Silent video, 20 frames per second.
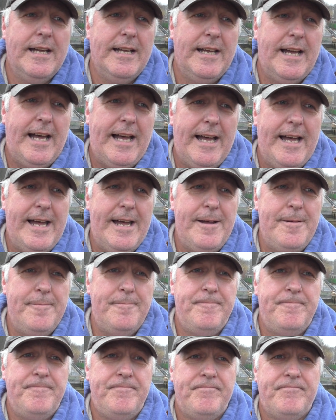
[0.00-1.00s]

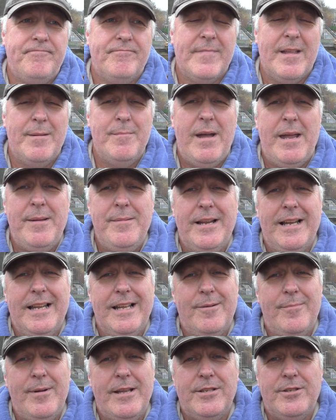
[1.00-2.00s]
maybe a
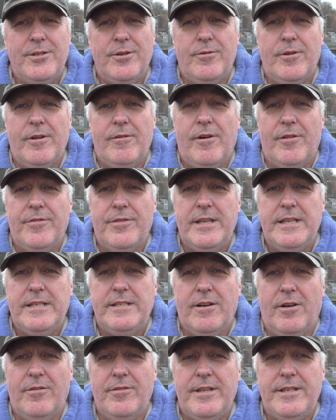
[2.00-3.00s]
little bit sooner on
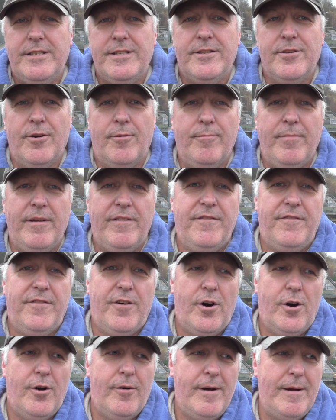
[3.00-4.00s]
this thumb
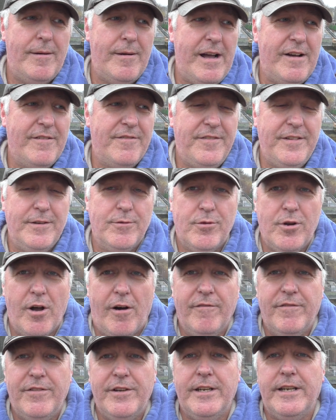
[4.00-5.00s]
before I feel
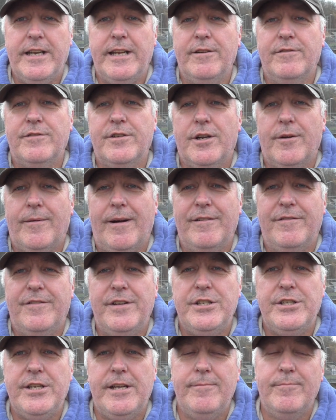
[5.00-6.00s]
confident enough to go out
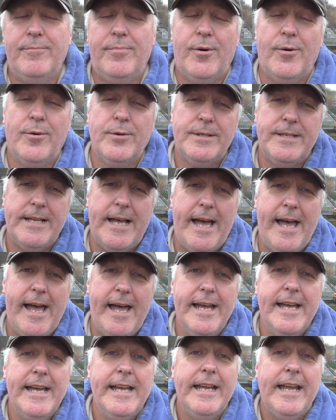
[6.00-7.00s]
fishing. But
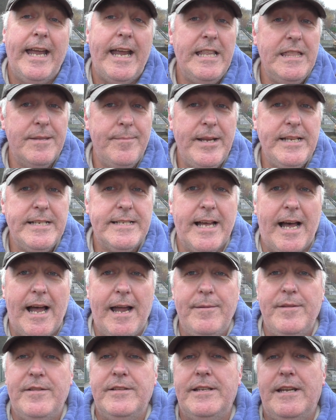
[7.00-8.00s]
in the
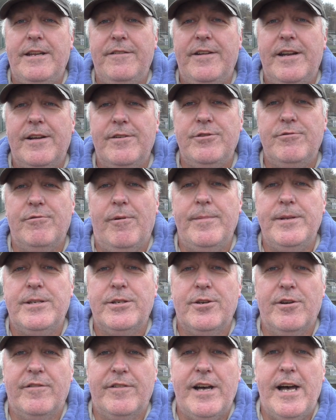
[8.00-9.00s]
meantime, if there's anything else you want me
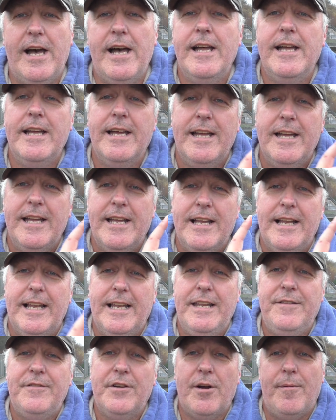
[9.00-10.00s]
to cover,
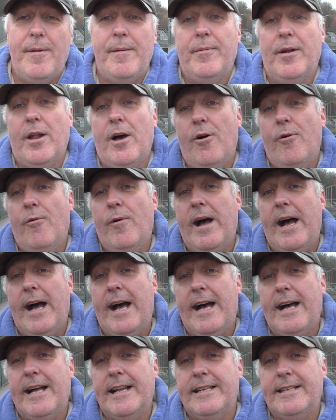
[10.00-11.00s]
leave a comment below,
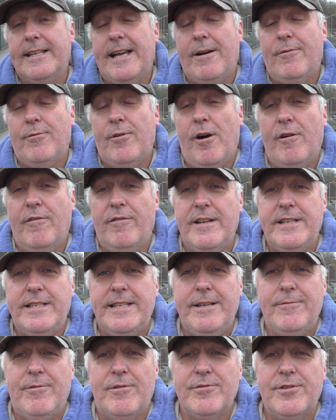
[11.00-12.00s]
and I will hopefully
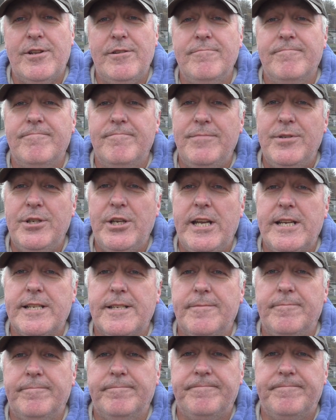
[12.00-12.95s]
see you all soon. Cheers.